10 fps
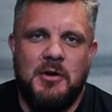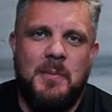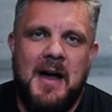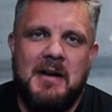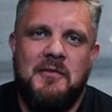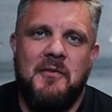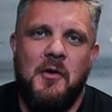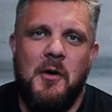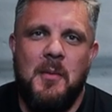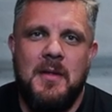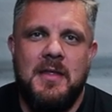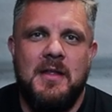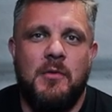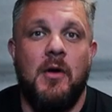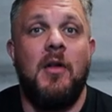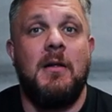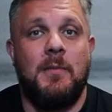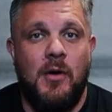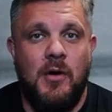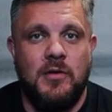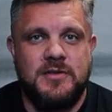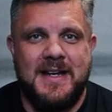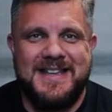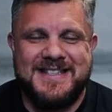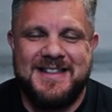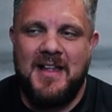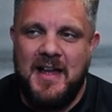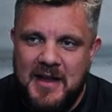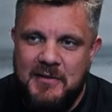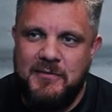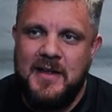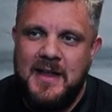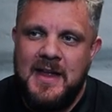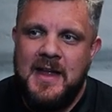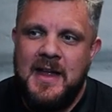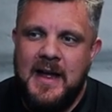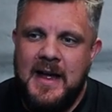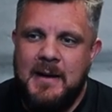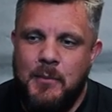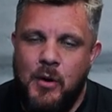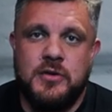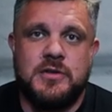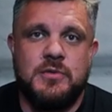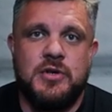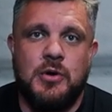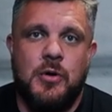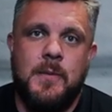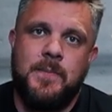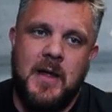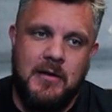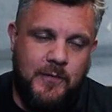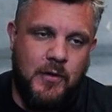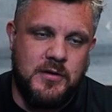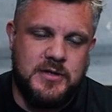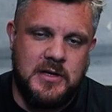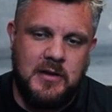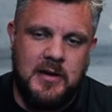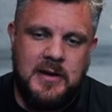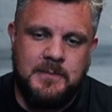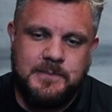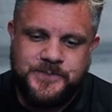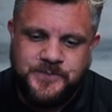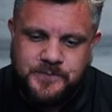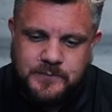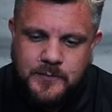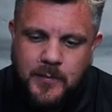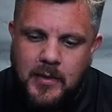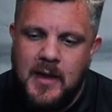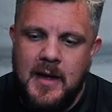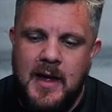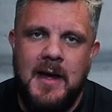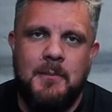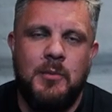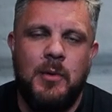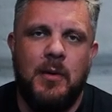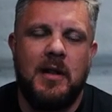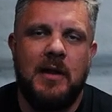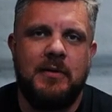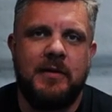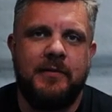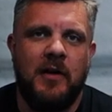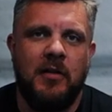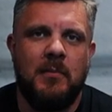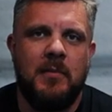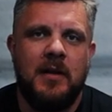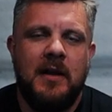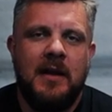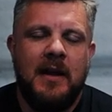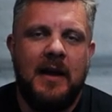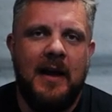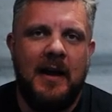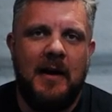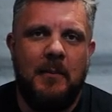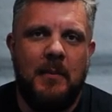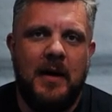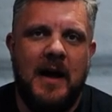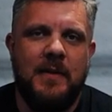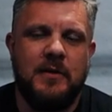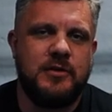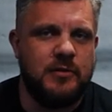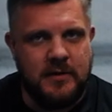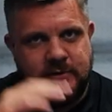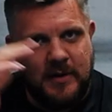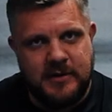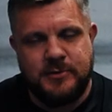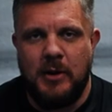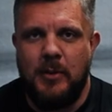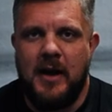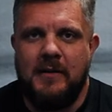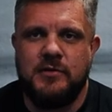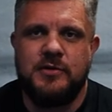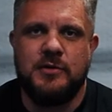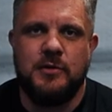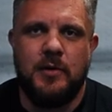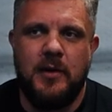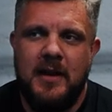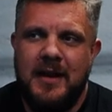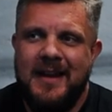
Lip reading: got back from Royal Albert Hall Giants Live. Awesome show. Unfortunately, we weren't allowed to film at the show, so that's why we haven't shown